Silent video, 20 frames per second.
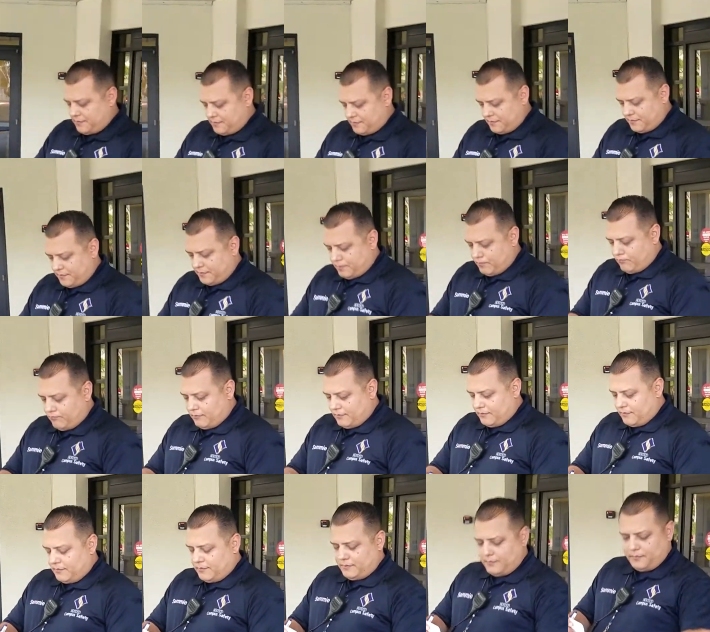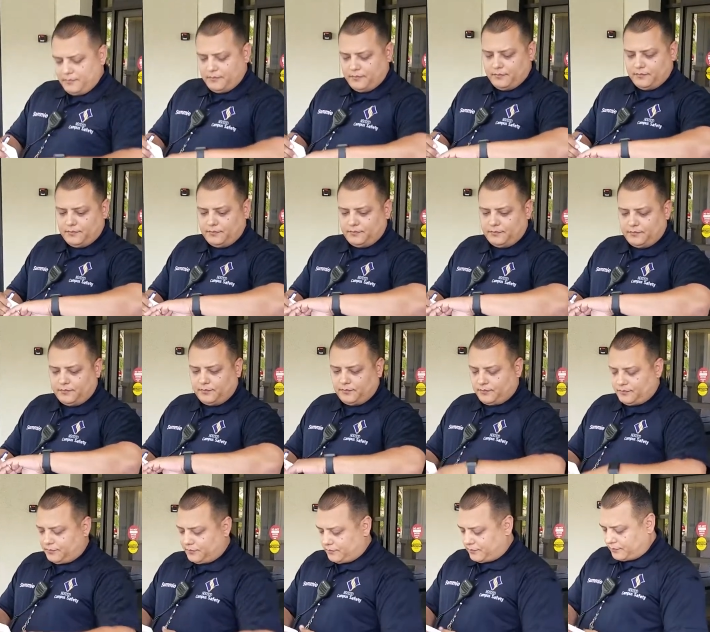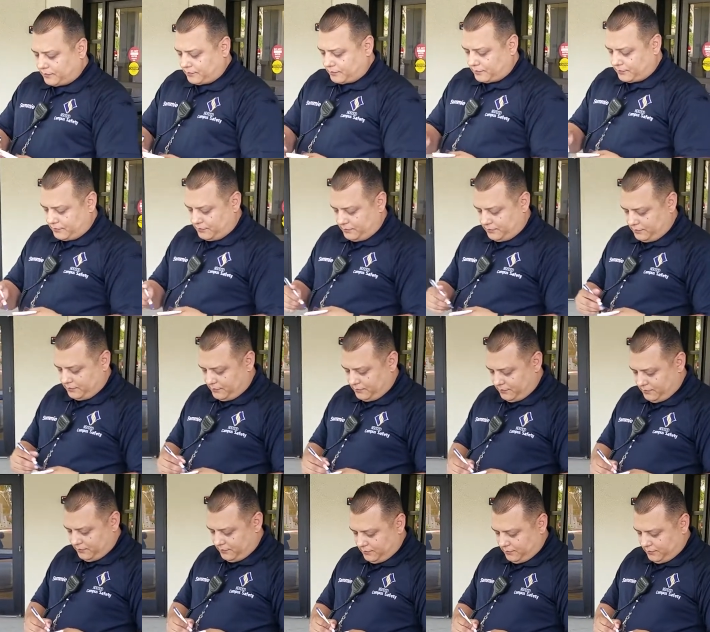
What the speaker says: Nobody speaks.